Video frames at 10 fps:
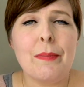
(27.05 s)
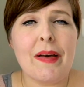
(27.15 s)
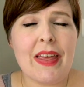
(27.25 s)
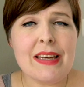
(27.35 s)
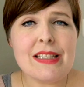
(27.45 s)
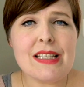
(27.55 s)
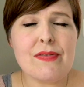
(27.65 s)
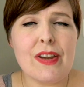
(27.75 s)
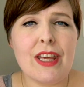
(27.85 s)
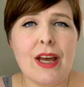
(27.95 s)
by the end of this
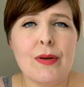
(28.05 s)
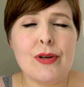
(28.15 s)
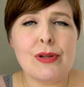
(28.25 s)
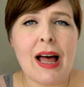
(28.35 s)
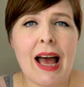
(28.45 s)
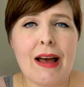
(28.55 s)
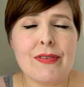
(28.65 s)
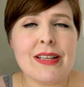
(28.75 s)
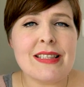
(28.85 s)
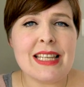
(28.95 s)
video, you'll
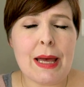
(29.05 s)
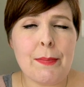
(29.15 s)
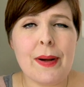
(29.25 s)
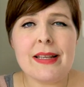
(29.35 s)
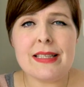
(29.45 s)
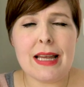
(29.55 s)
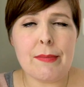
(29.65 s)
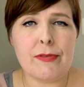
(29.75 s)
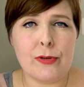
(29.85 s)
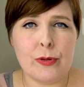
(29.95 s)
have a
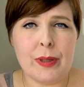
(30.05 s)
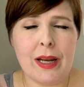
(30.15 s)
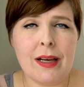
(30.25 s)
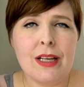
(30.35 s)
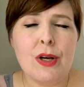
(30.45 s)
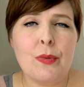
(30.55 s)
step-by-step formula,